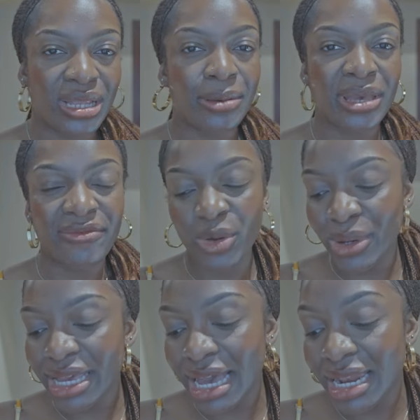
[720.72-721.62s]
Dhabi every
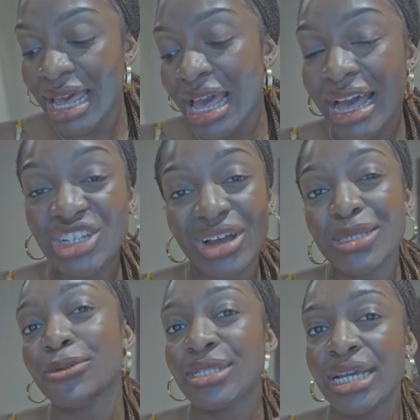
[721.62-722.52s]
weekend, and
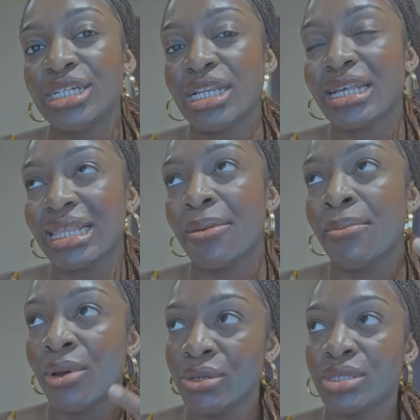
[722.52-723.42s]
transportation is like the
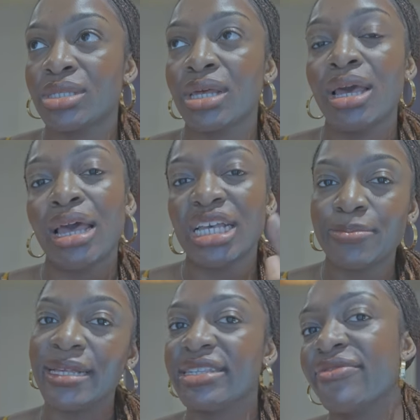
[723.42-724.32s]
most
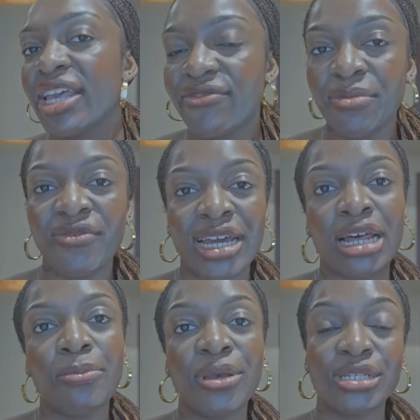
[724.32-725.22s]
expensive thing for me right
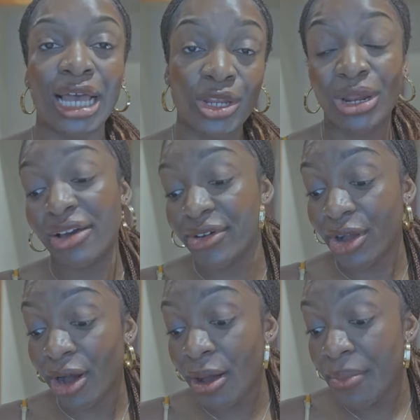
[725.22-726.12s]
now because I don't have a
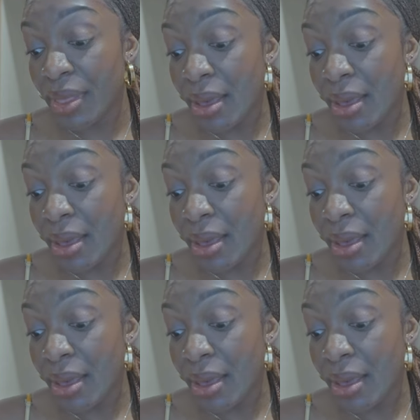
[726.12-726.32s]
car.